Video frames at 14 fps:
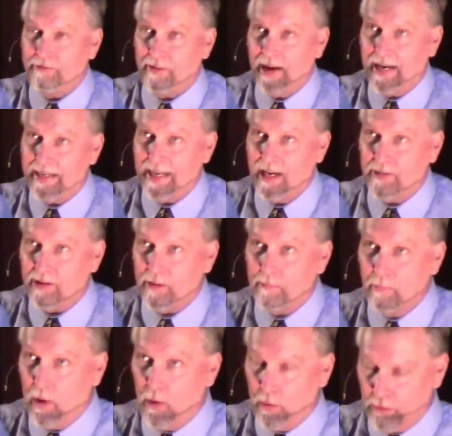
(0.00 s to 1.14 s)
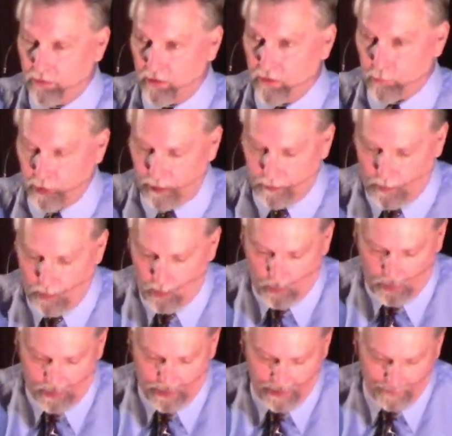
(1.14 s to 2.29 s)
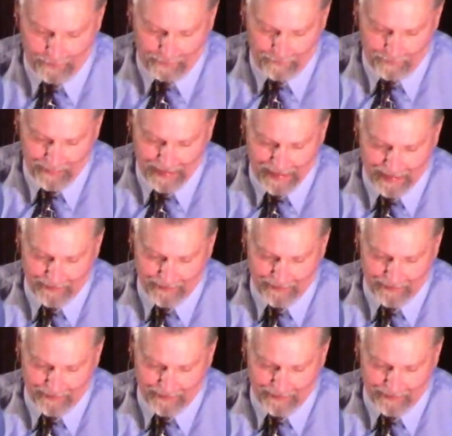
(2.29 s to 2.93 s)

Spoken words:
find out that Moses was born in